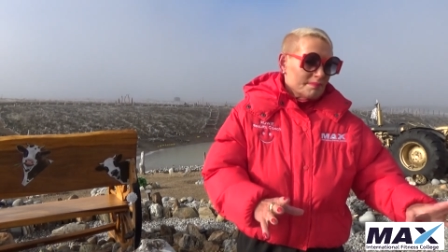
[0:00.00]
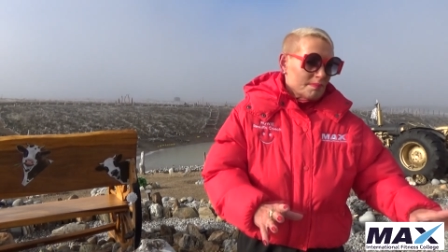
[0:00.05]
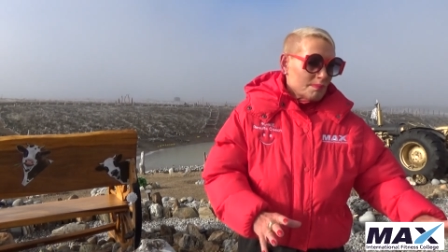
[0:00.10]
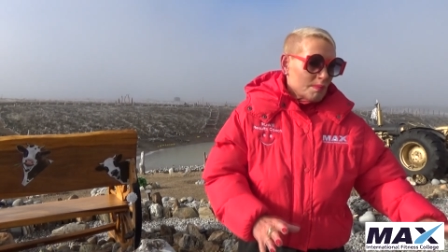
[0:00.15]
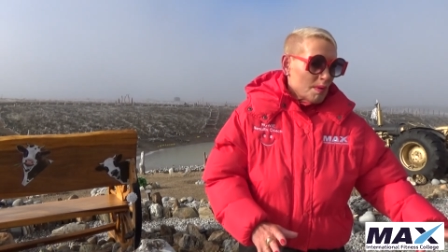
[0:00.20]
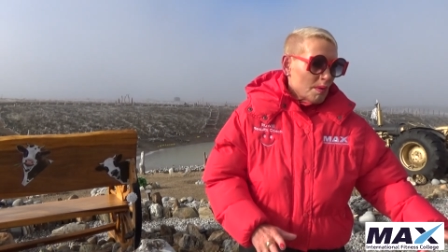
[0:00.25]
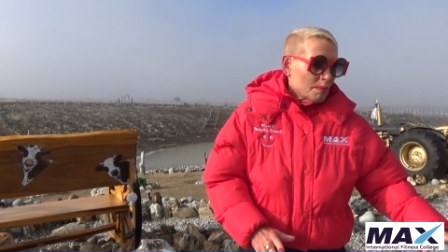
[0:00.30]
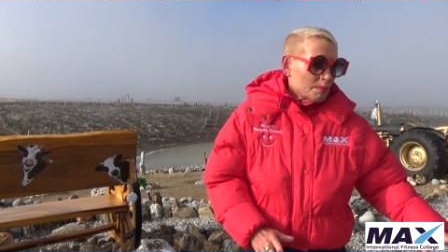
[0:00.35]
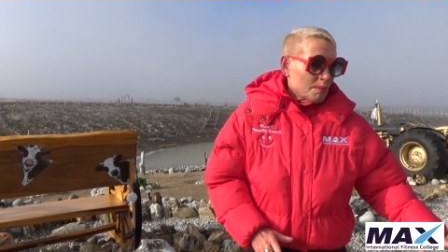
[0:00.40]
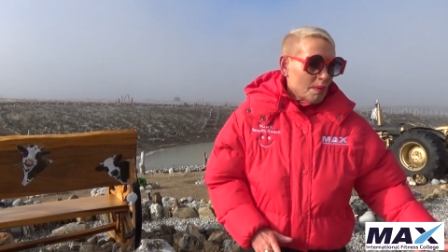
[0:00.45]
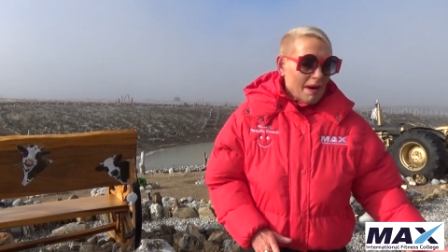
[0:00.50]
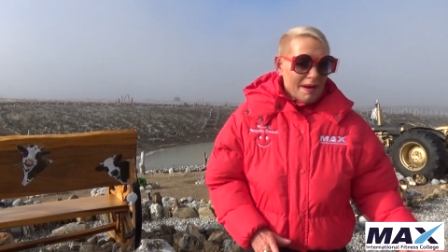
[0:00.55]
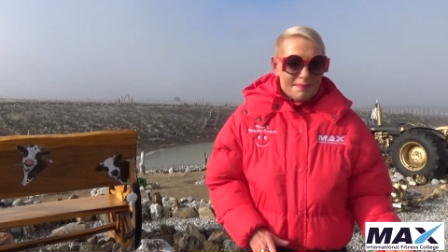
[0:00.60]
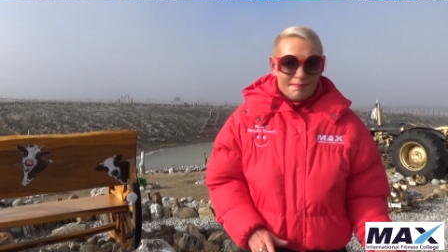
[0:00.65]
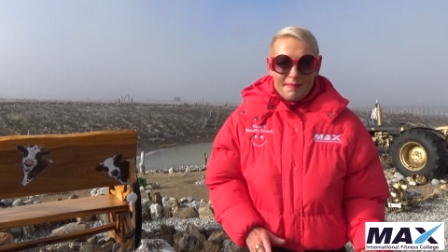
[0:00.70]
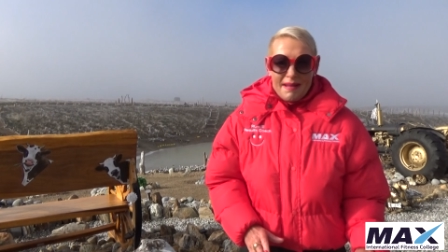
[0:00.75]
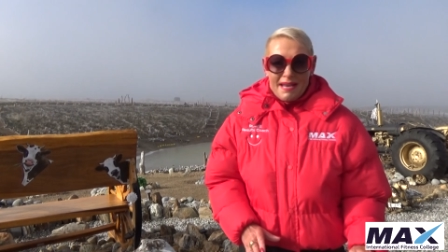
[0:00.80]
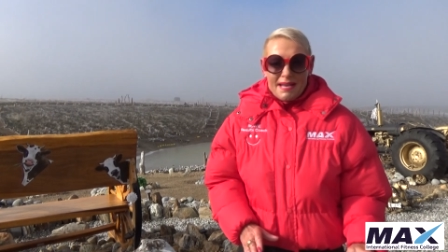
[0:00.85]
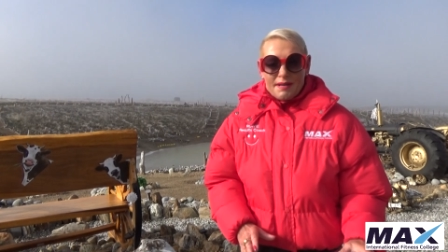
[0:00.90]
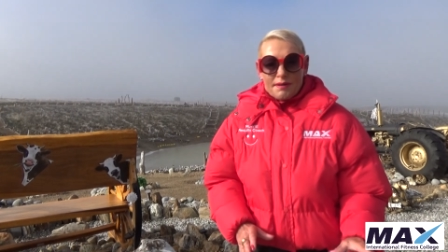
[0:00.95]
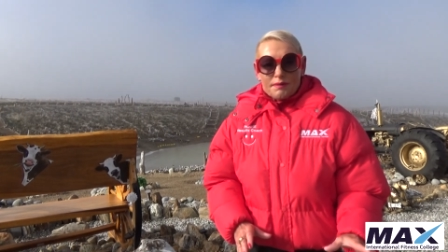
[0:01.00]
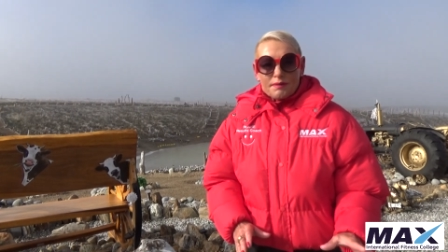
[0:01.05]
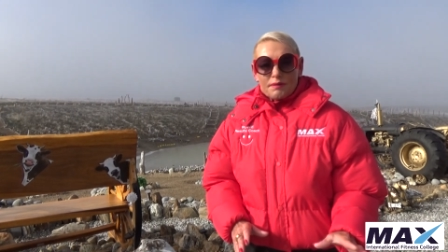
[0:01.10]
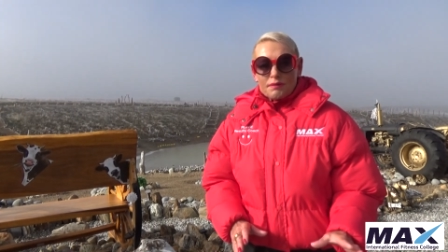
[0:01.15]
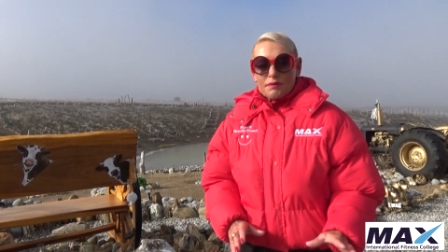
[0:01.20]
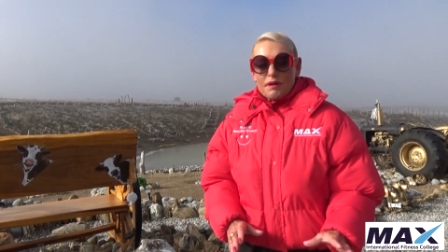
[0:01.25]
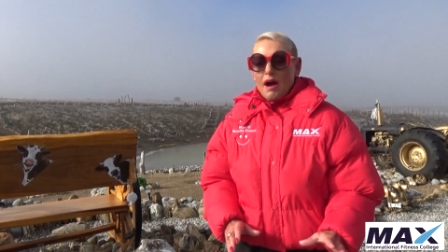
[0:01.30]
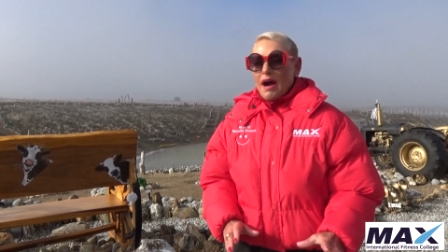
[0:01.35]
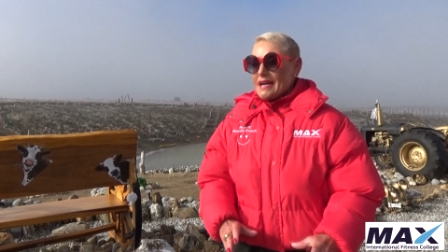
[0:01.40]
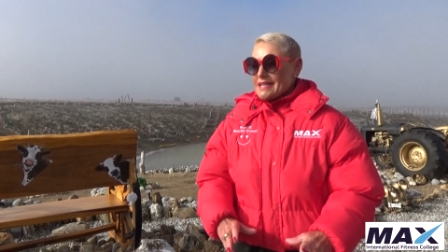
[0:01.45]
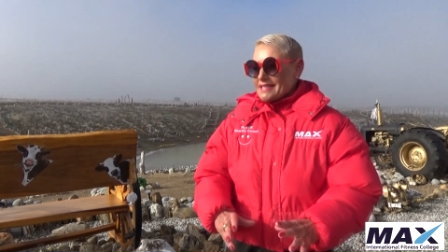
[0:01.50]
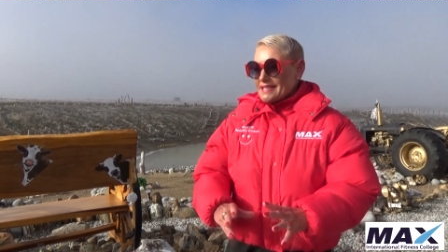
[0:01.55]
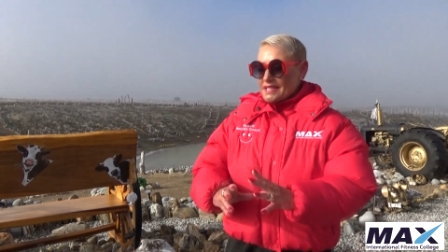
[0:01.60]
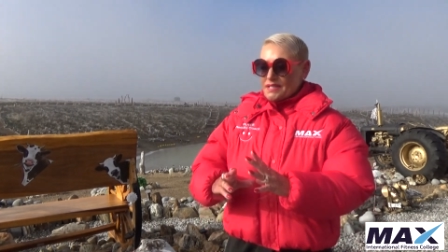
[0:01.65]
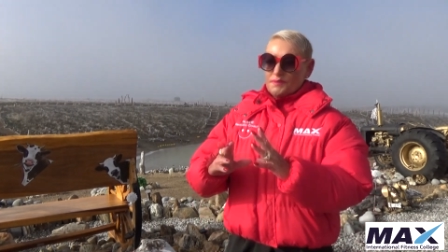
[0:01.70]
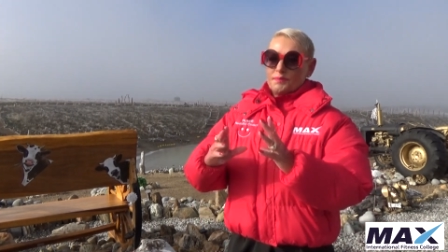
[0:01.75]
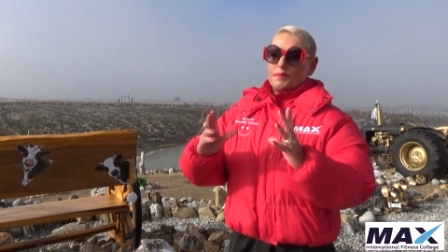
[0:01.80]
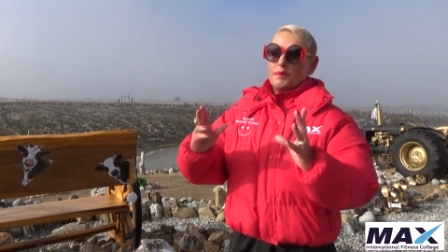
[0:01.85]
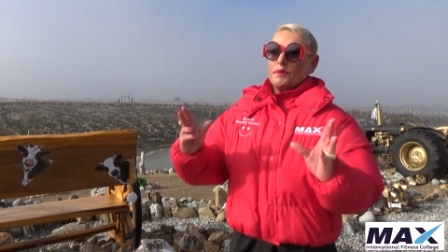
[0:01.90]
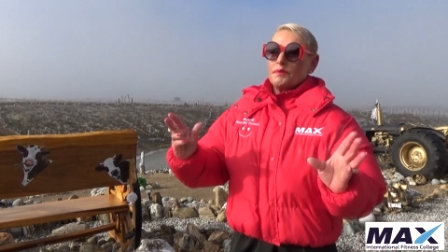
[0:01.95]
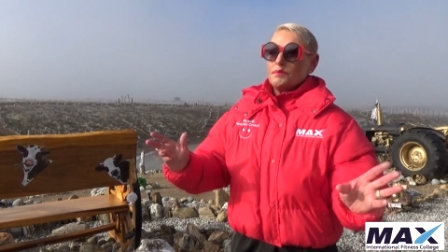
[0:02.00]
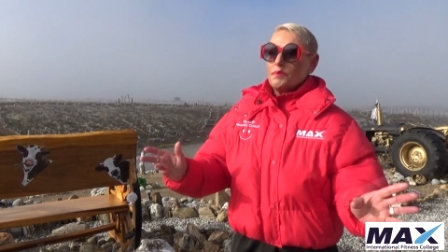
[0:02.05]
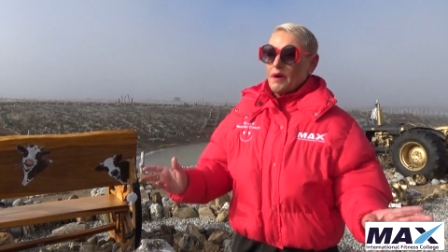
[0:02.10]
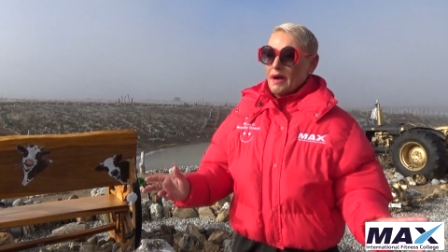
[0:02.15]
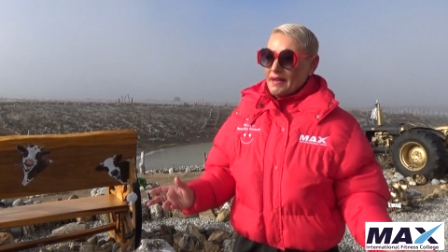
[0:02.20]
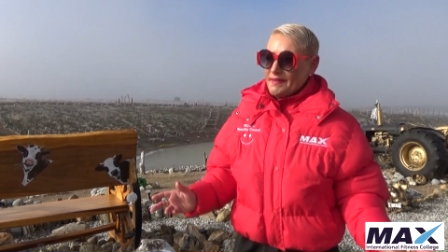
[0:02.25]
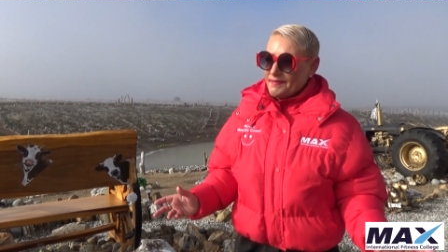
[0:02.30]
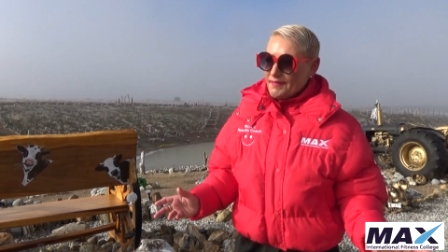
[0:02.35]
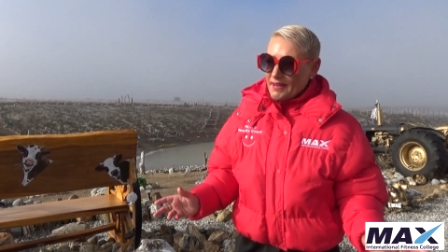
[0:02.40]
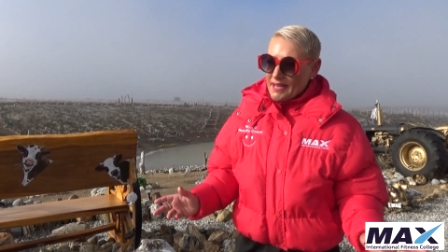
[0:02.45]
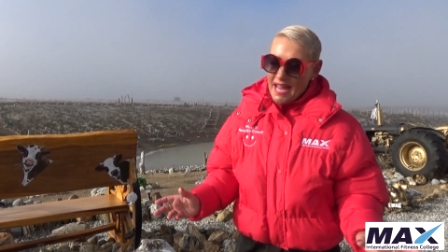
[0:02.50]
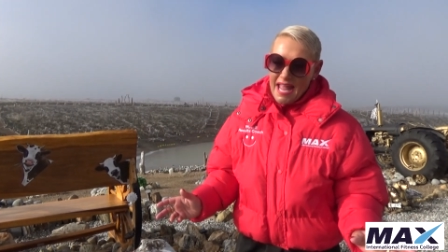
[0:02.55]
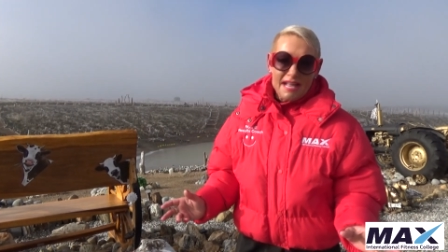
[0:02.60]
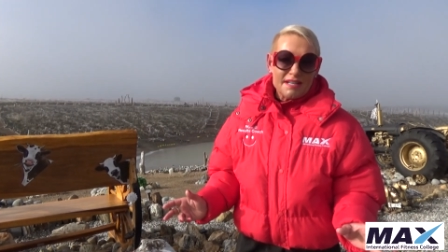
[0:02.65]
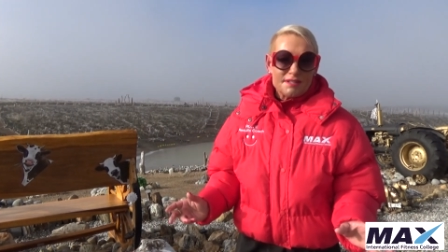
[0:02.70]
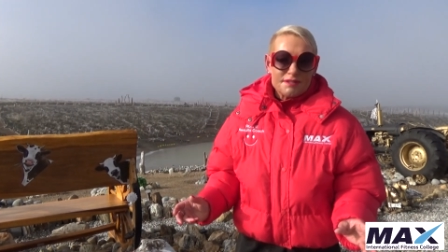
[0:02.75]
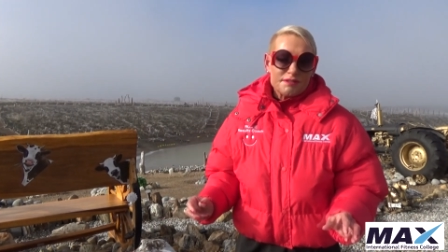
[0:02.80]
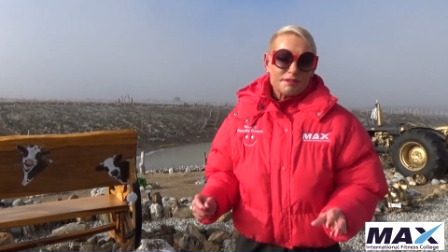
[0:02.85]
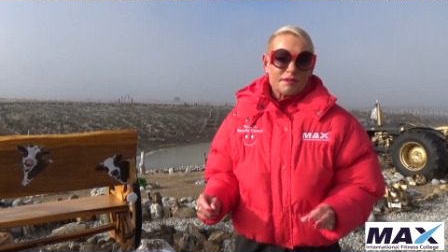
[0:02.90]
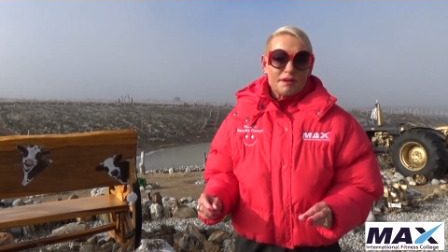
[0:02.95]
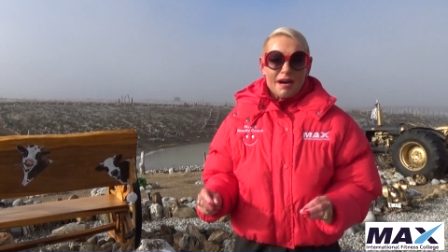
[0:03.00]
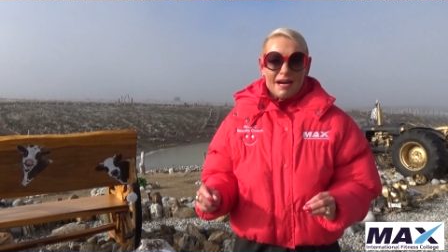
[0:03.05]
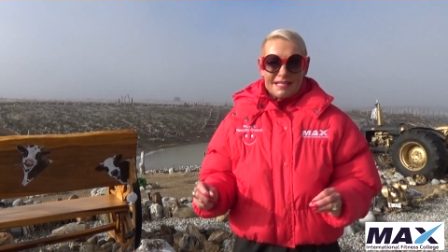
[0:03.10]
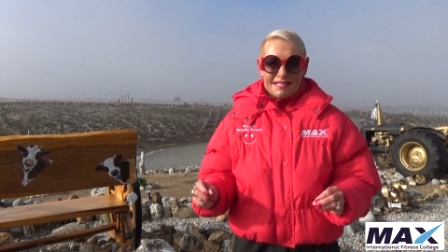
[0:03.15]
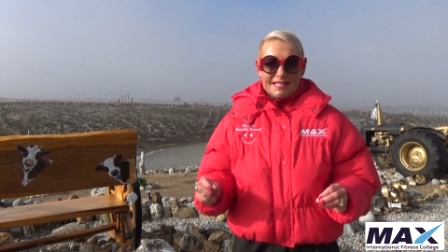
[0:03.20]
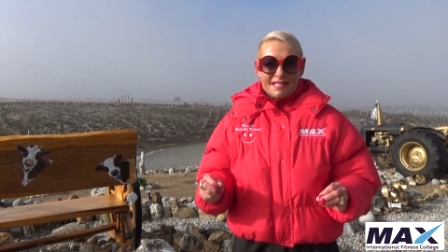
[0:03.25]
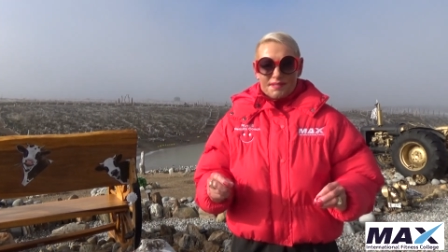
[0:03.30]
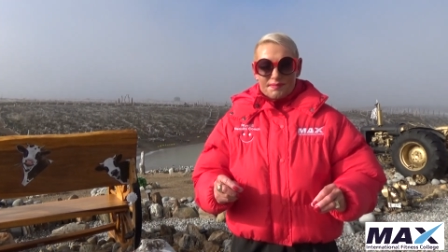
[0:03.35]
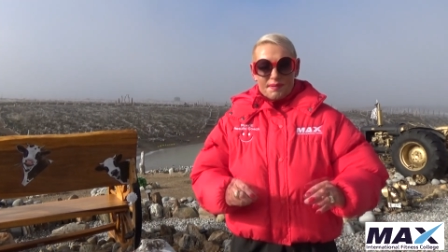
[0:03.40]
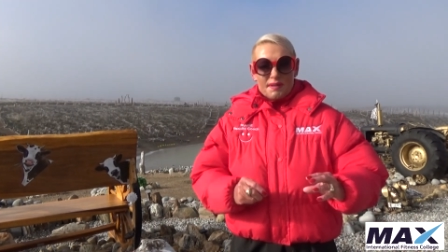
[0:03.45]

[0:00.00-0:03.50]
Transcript: worldwide medical crisis, worldwide financial crisis.